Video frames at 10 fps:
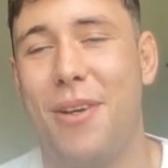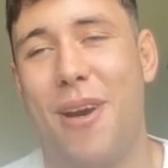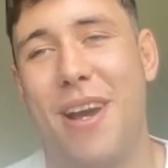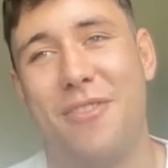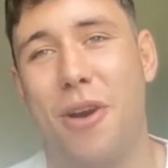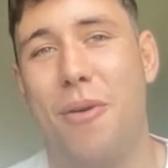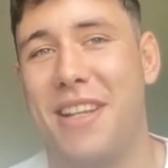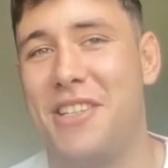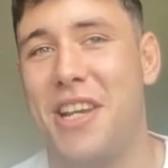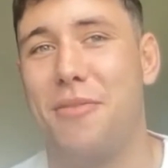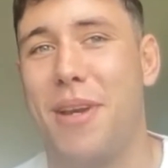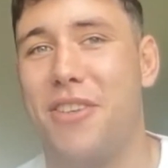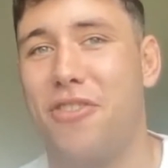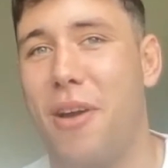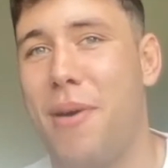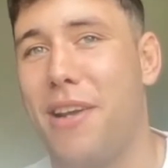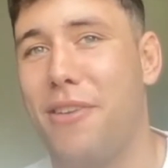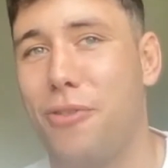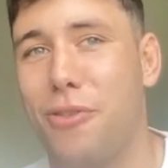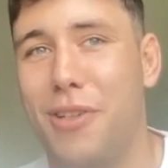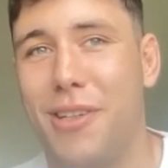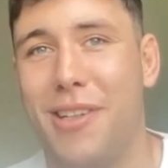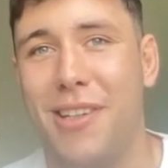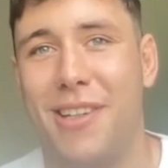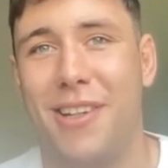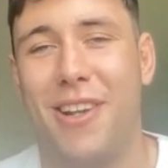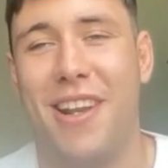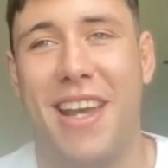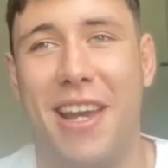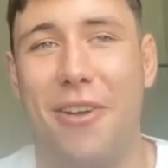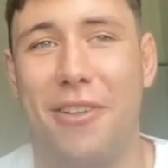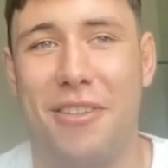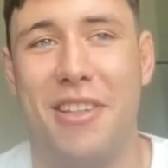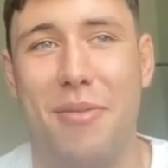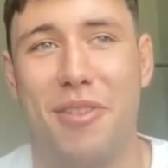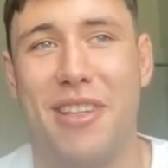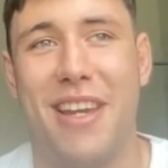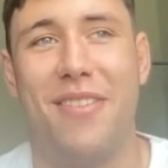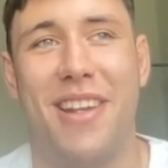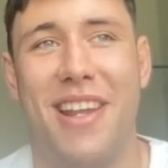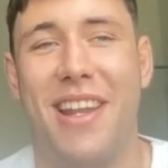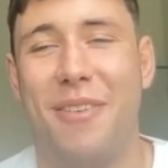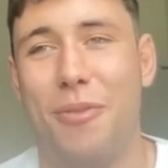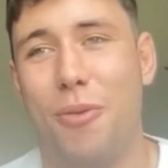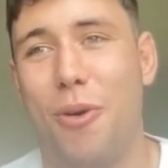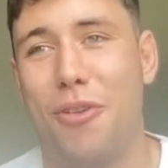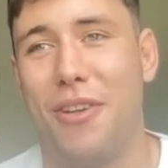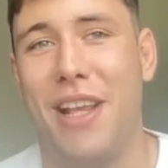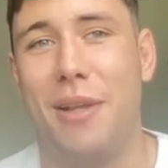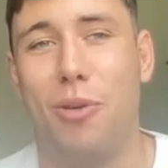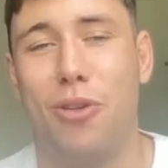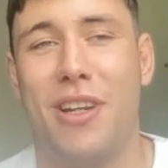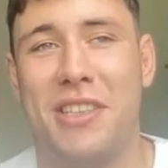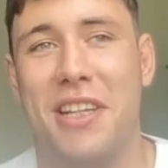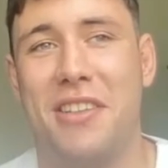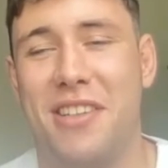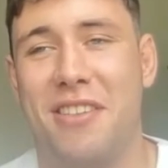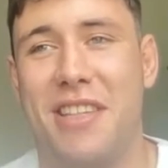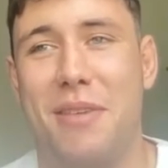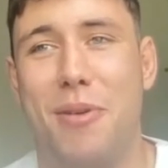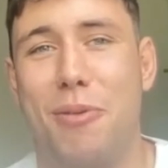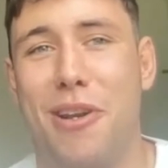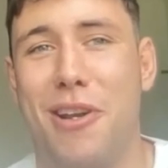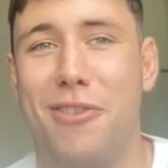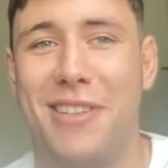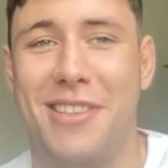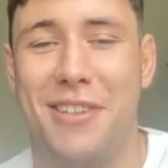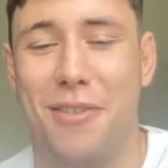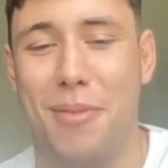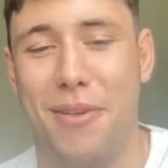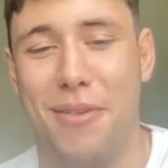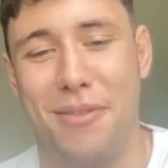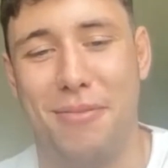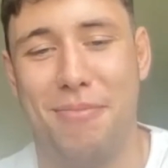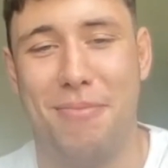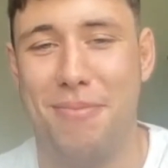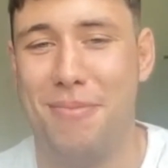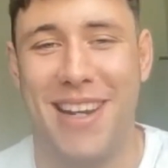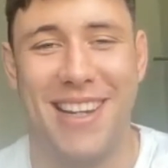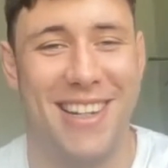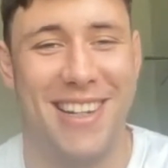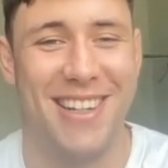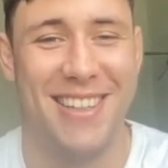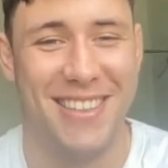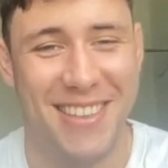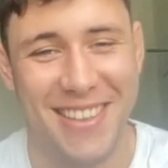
went to change my Instagram handle on a night out to CB7, and it wasn't available, so I changed it to CB100 just for a bit of fire.